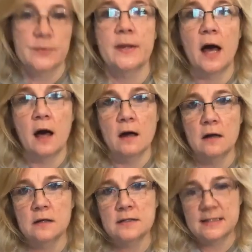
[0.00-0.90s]
We're doing the
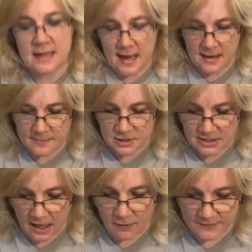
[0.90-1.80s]
Uncle Sam
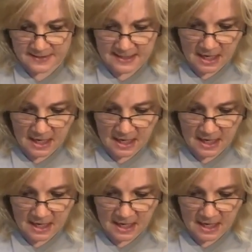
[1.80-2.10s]
shelf